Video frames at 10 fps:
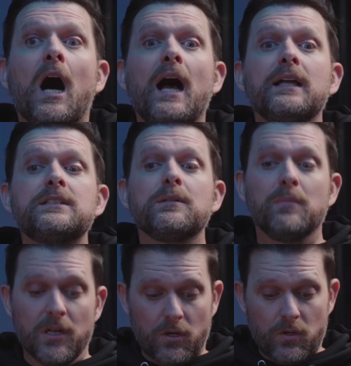it's a
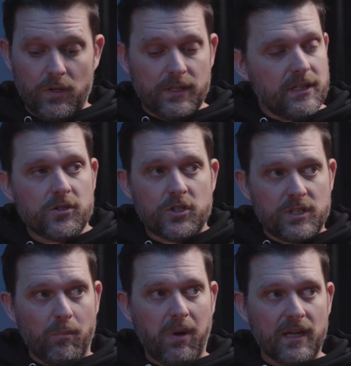miracle that there's just
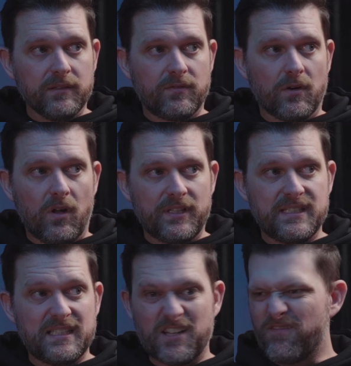a button for all
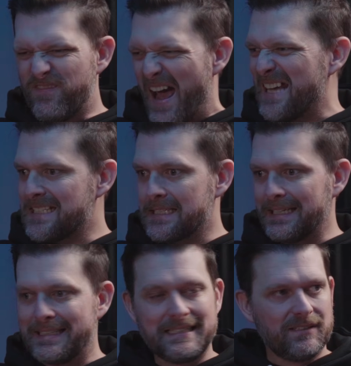these
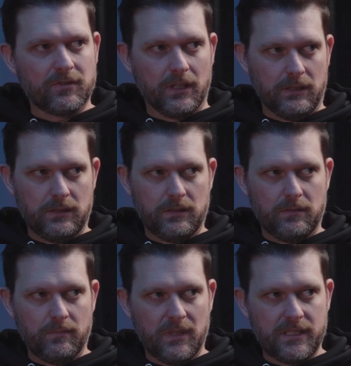vastly different
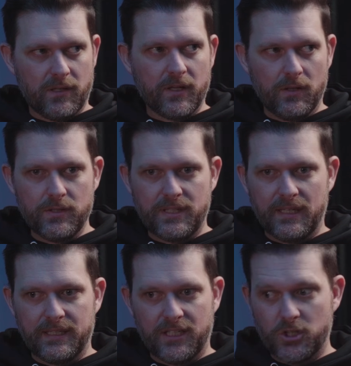materials
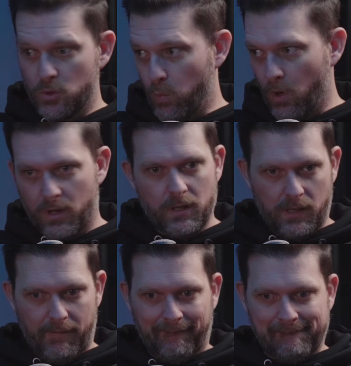that just work.
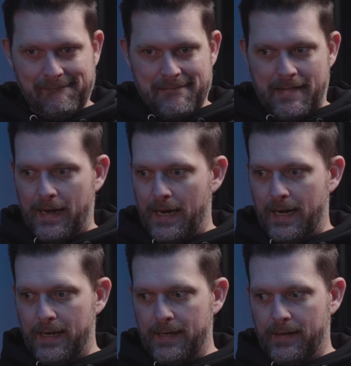
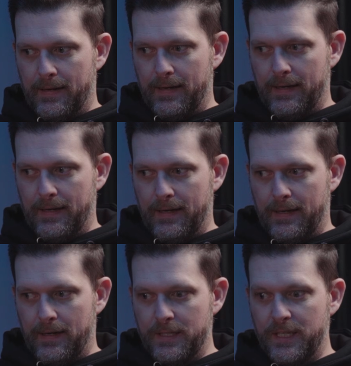And
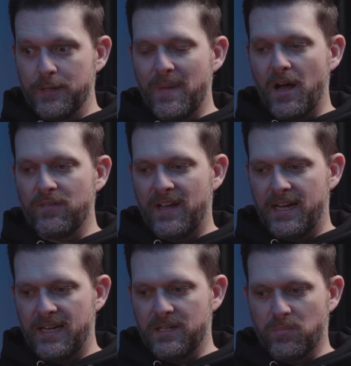the amount of
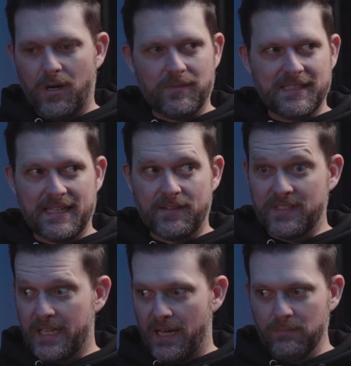headache it probably saves
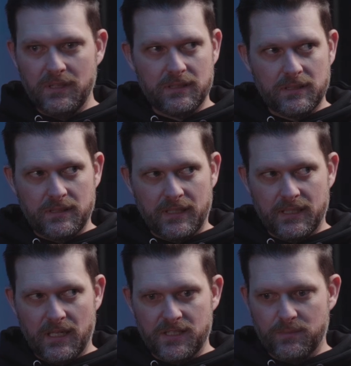them in
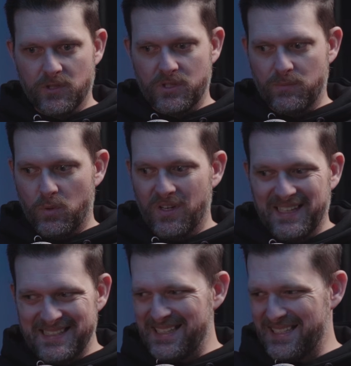customer support.
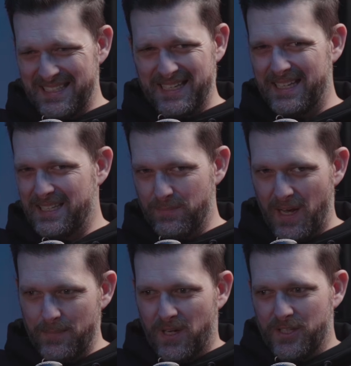That's not saying anything
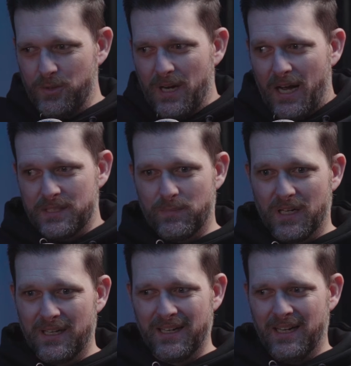bad about you guys,
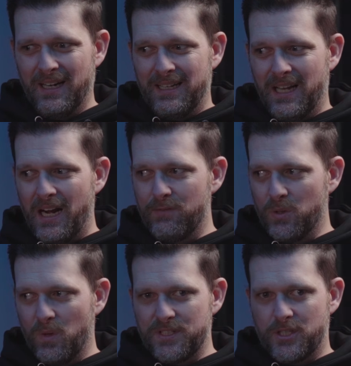but not
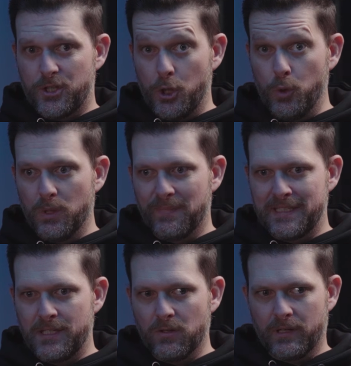everyone wants to tune a
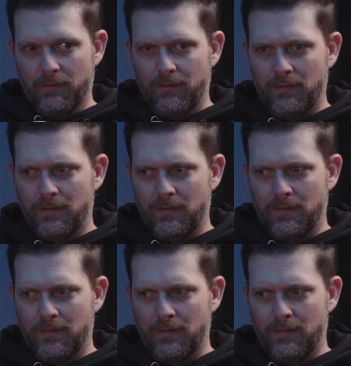material.